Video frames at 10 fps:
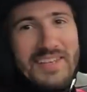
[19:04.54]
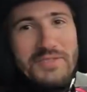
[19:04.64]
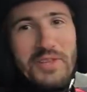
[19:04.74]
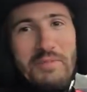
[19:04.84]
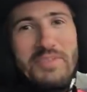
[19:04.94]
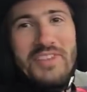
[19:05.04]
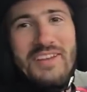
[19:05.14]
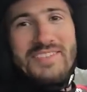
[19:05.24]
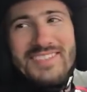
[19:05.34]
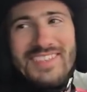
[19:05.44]
Thanks for letting me
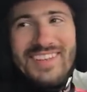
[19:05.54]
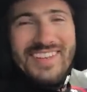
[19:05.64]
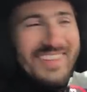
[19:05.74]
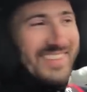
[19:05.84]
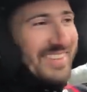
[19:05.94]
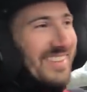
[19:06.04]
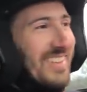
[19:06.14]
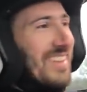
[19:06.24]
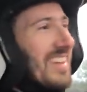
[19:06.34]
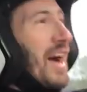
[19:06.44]
drive this thing. For
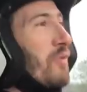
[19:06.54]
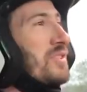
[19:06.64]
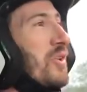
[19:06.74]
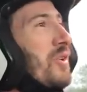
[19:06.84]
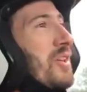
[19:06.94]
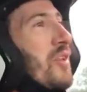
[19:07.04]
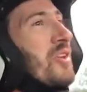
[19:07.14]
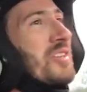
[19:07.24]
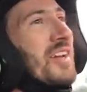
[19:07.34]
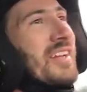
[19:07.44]
sure. Anytime. I would totally
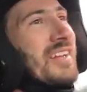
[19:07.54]
own an